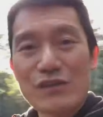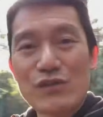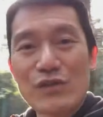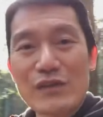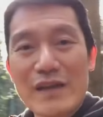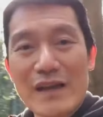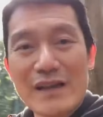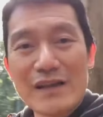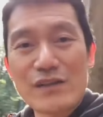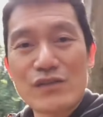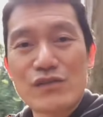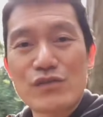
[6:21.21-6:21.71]
to
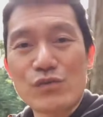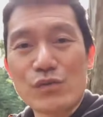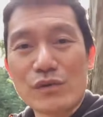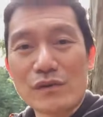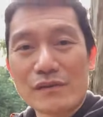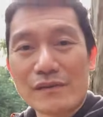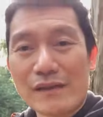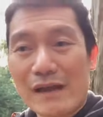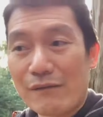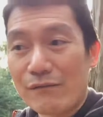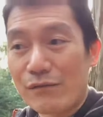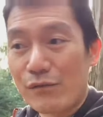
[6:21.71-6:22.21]
get it to a
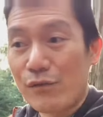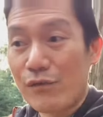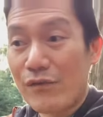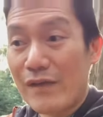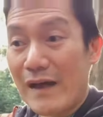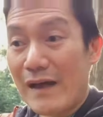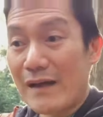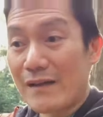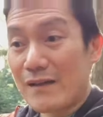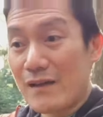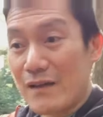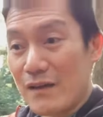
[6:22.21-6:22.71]
level
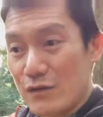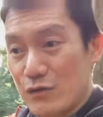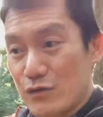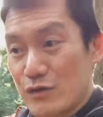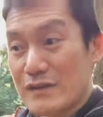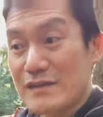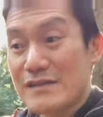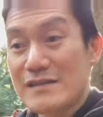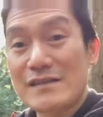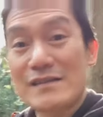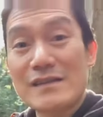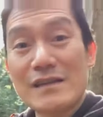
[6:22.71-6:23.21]
that you
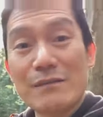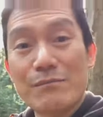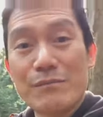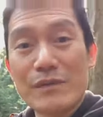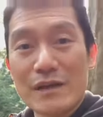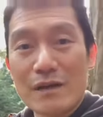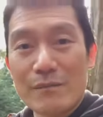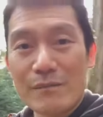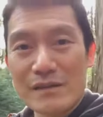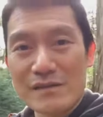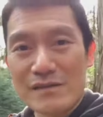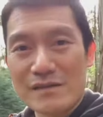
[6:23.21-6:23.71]
can see it
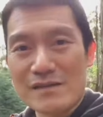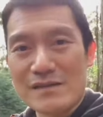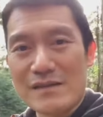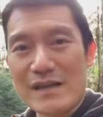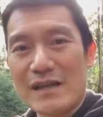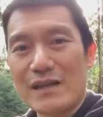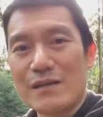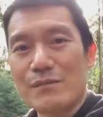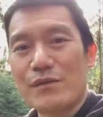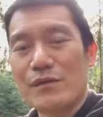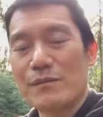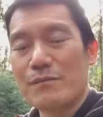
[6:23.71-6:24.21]
becoming
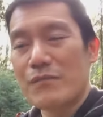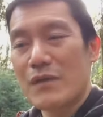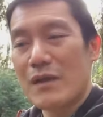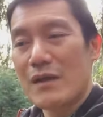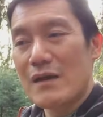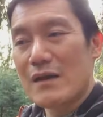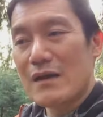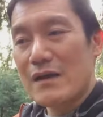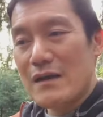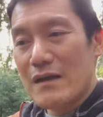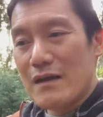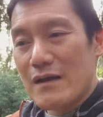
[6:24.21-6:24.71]
sustainable.
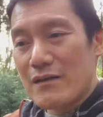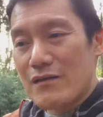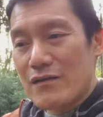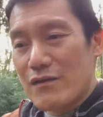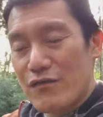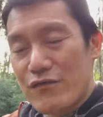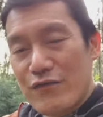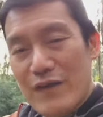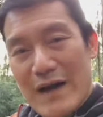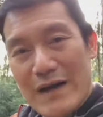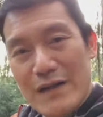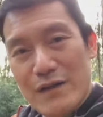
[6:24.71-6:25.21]
The
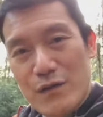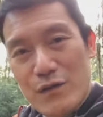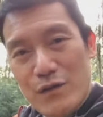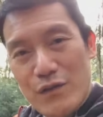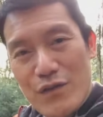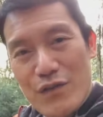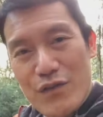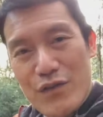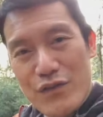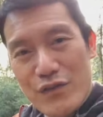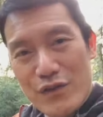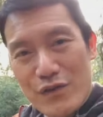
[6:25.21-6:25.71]
final
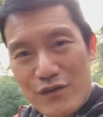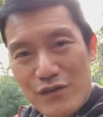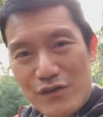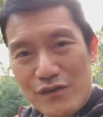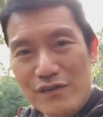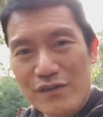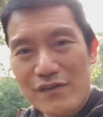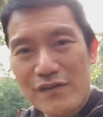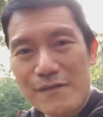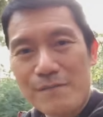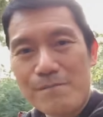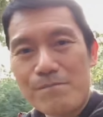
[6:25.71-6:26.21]

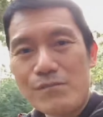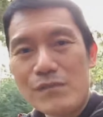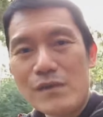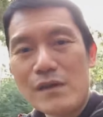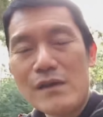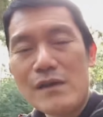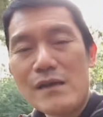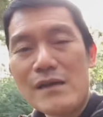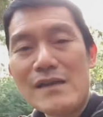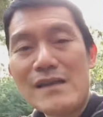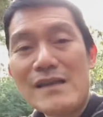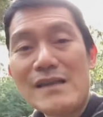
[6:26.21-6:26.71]
third
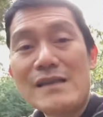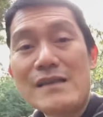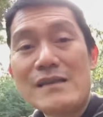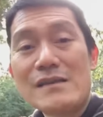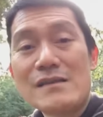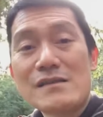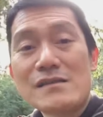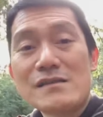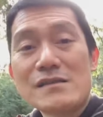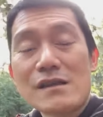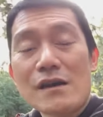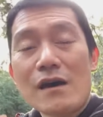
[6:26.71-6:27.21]

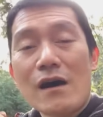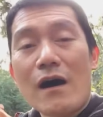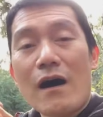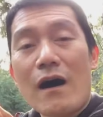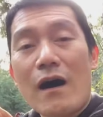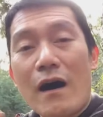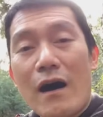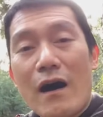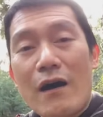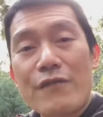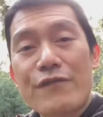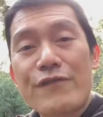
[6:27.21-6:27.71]
is
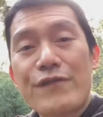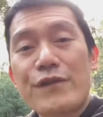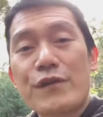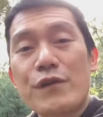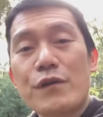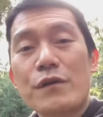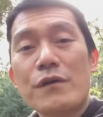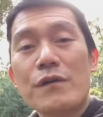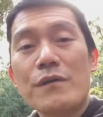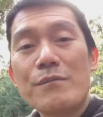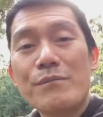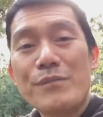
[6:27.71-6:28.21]

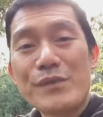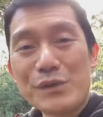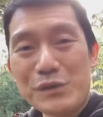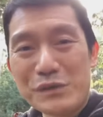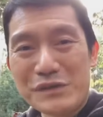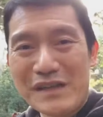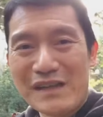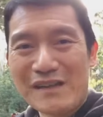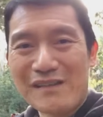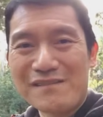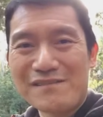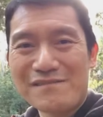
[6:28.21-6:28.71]
offer
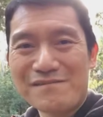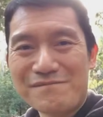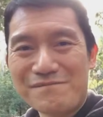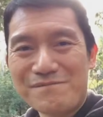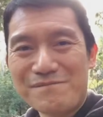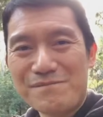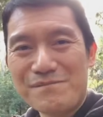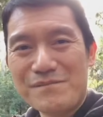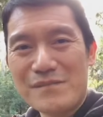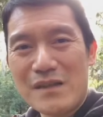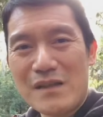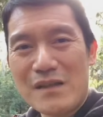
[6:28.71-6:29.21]
building,
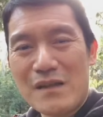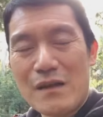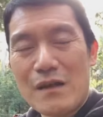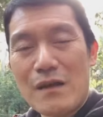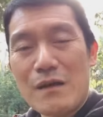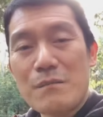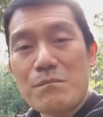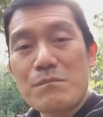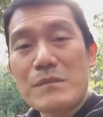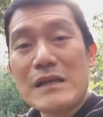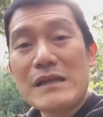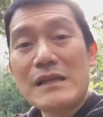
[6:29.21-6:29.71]

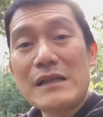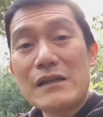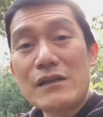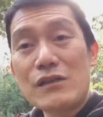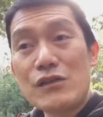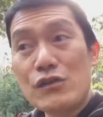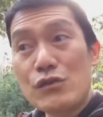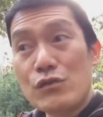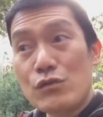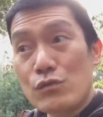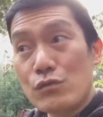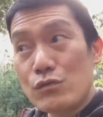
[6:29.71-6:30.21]
meaning
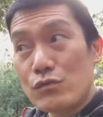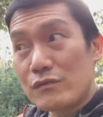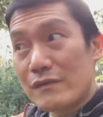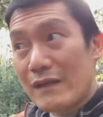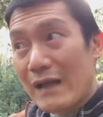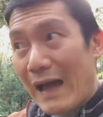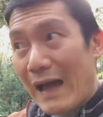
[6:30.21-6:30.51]
you,